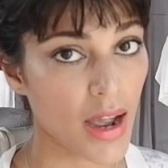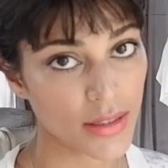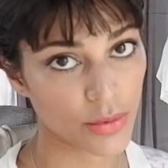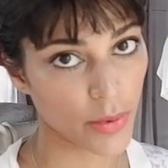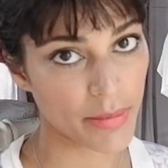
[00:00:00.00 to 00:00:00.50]

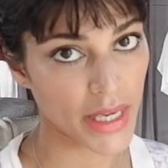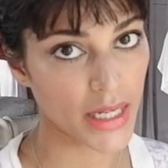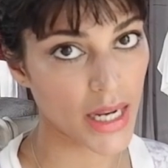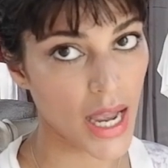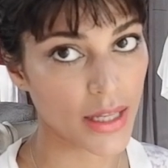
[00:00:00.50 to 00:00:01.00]
as
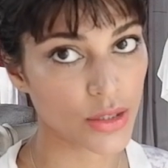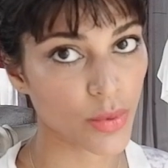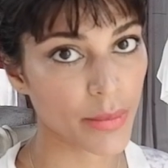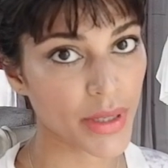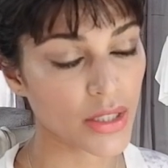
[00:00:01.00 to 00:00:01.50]
women, and
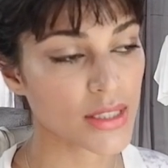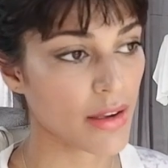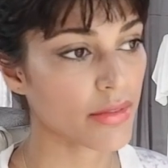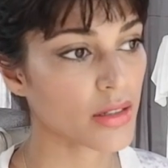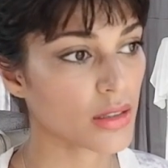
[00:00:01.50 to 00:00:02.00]
women are
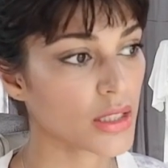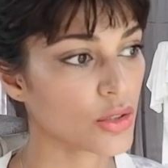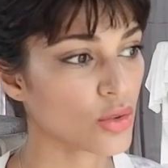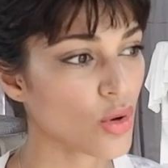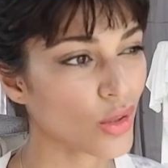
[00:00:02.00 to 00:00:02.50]
definitely
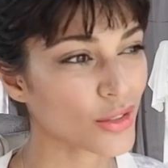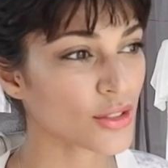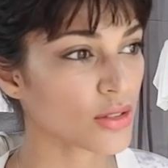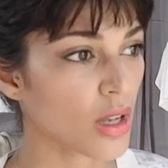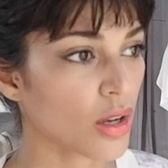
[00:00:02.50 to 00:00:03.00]
not
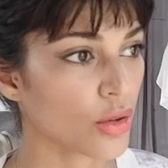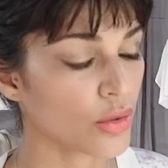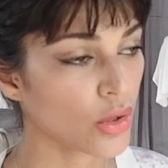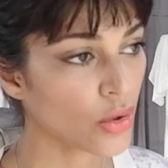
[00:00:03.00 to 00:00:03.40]
so